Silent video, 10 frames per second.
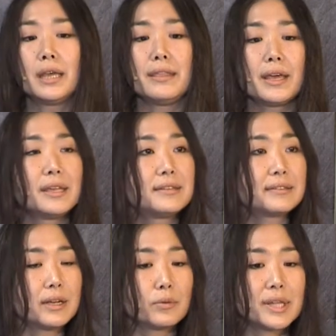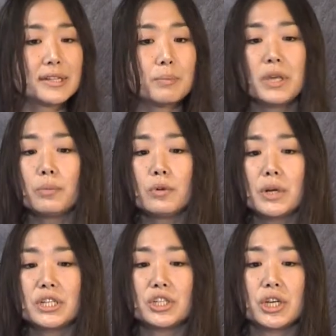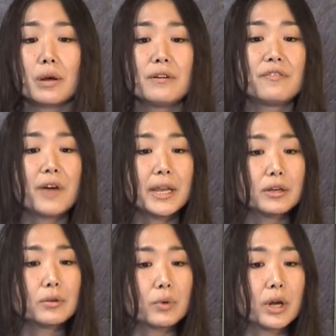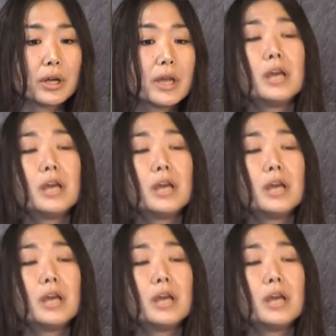And that insight was that people want to share and find good work,